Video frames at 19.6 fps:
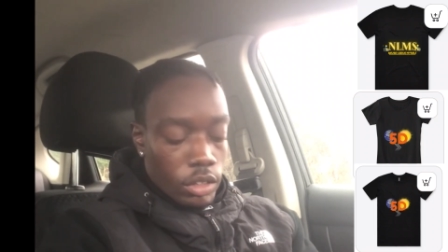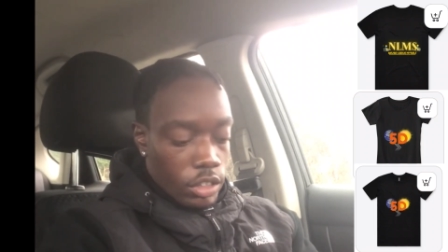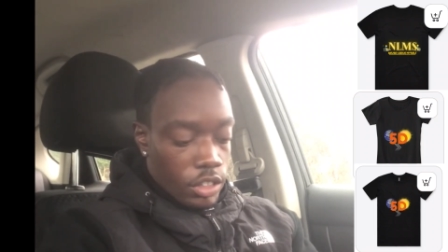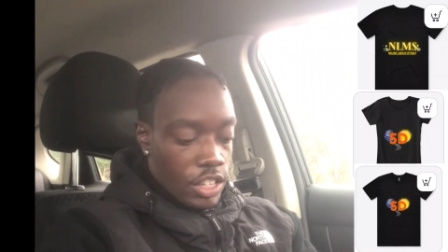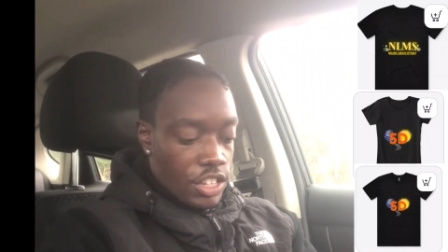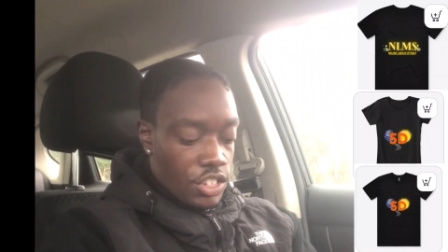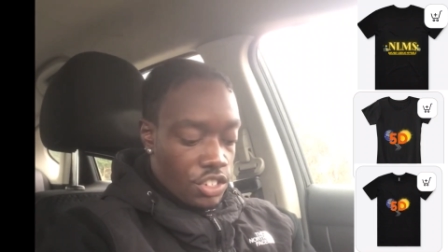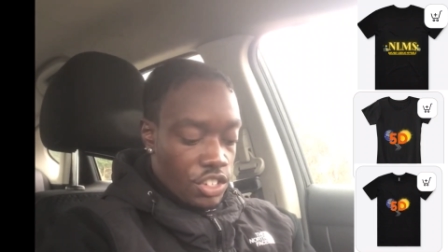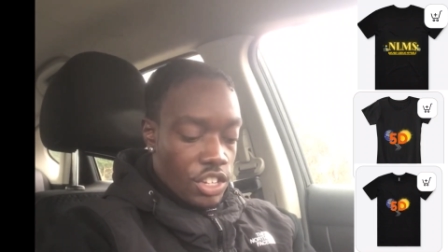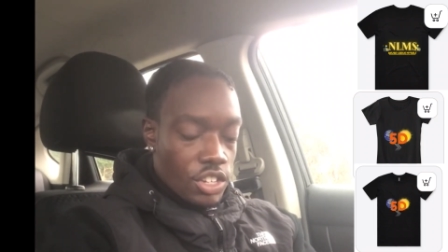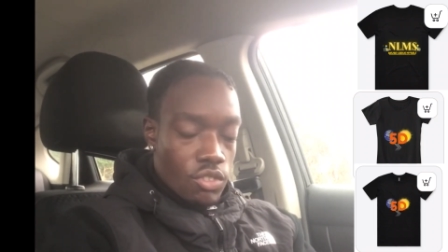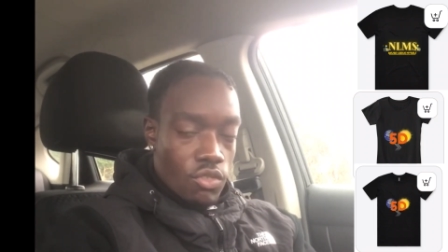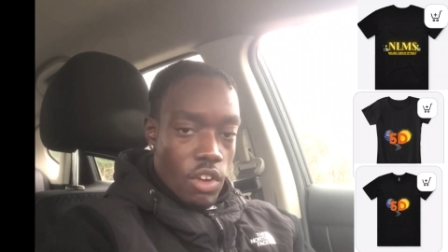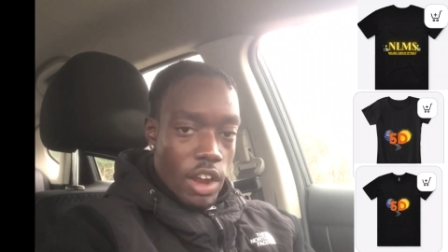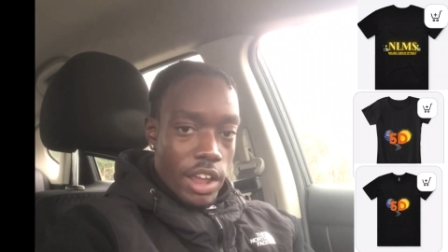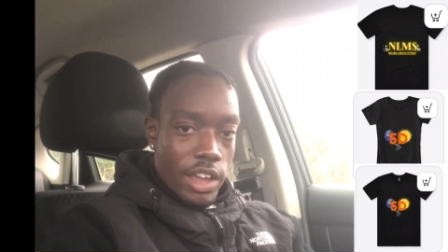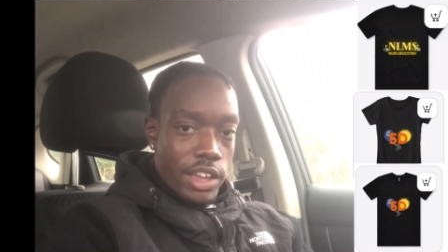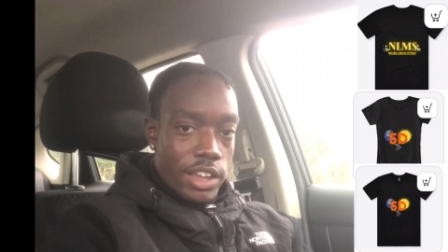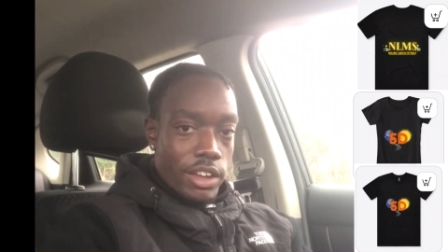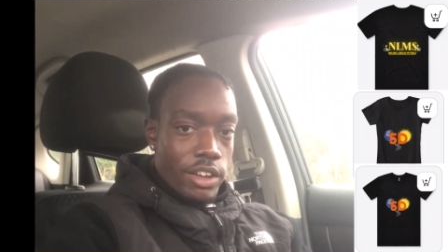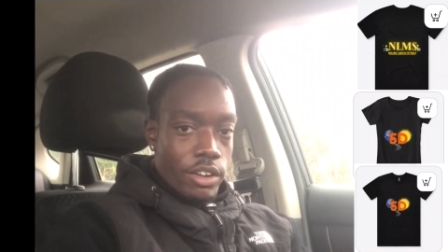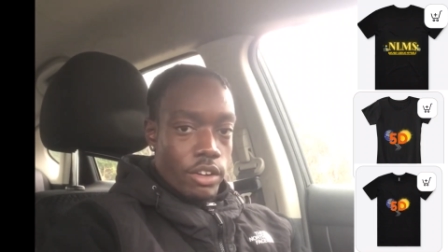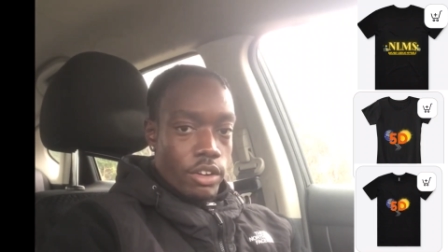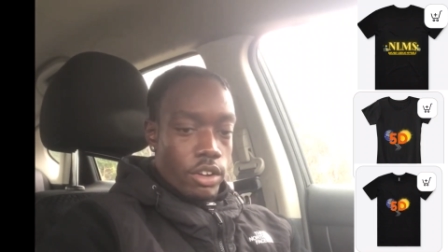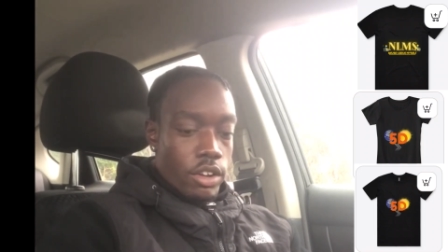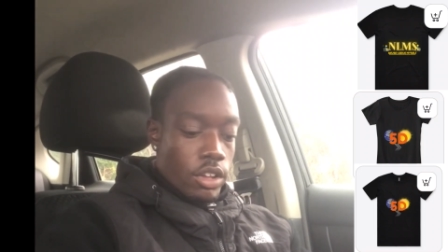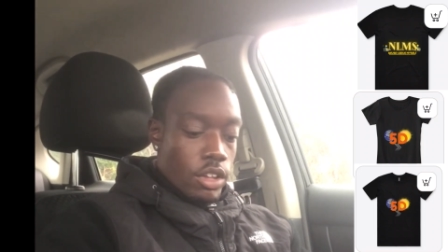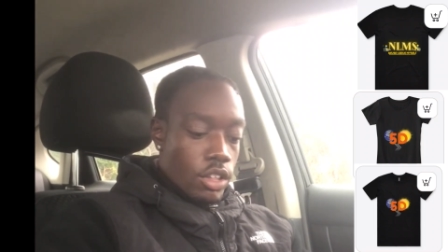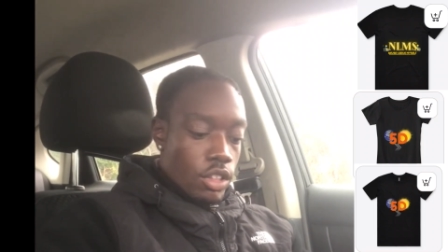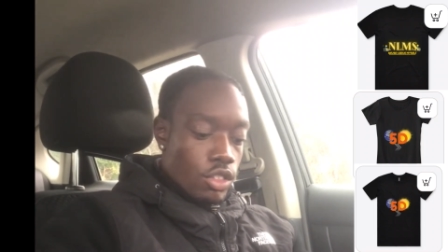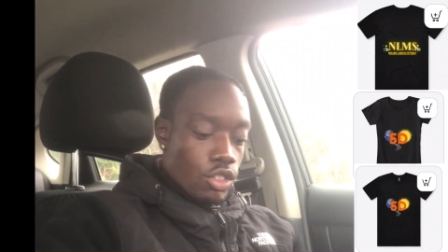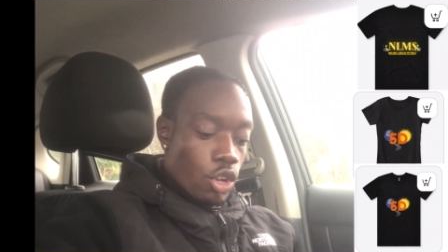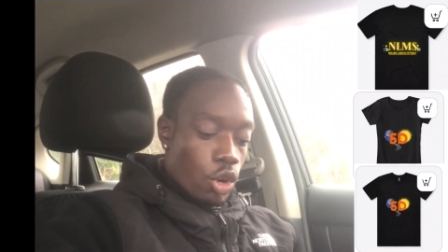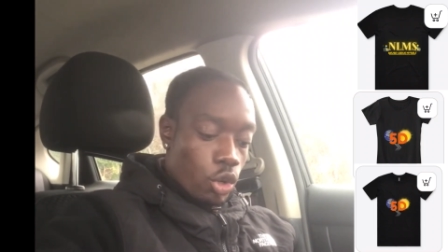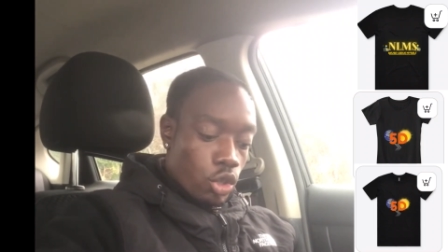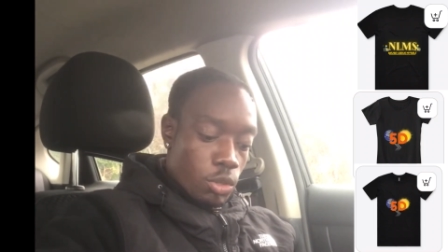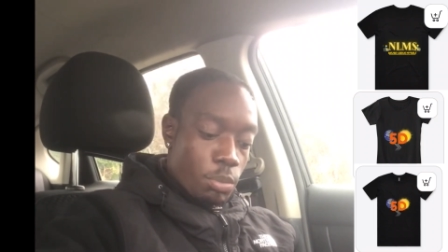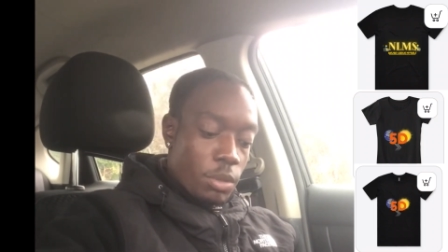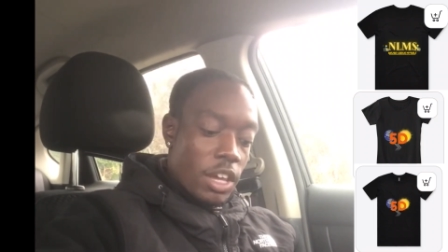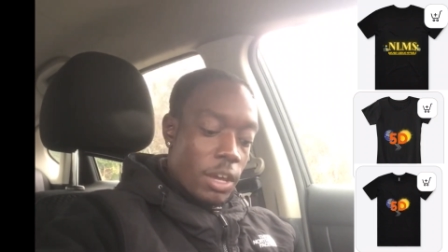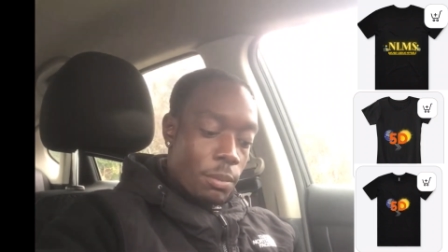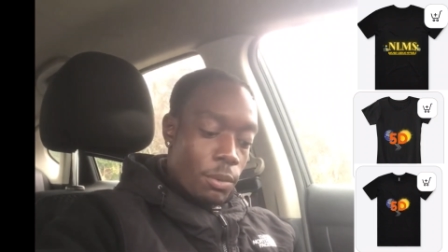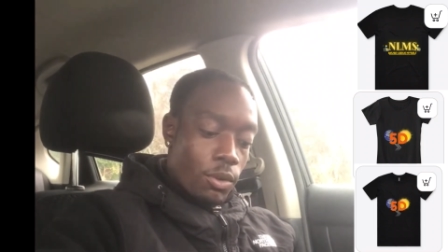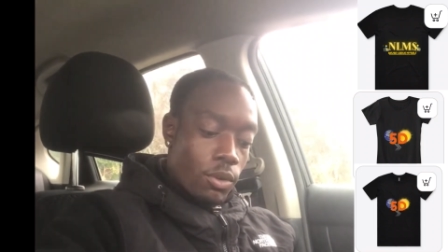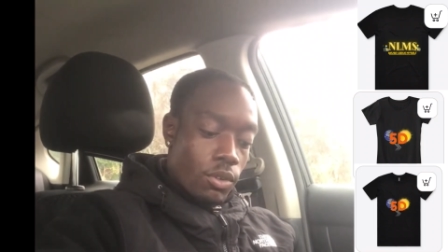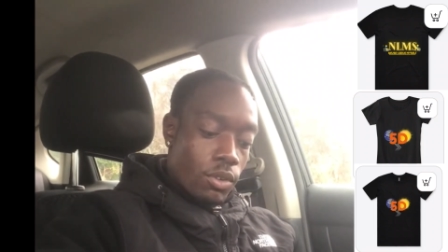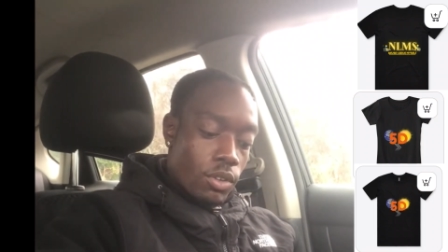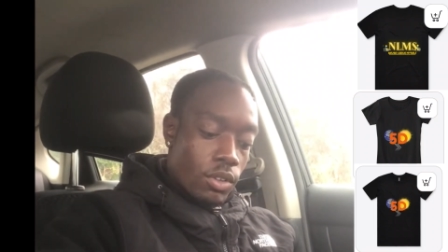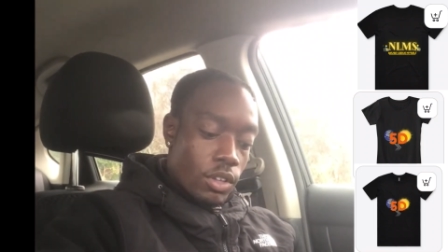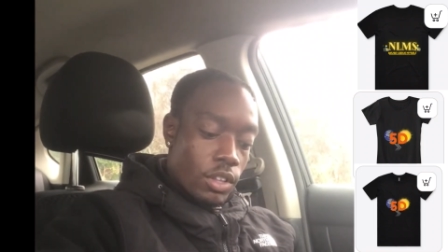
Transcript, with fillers: this season right here, those people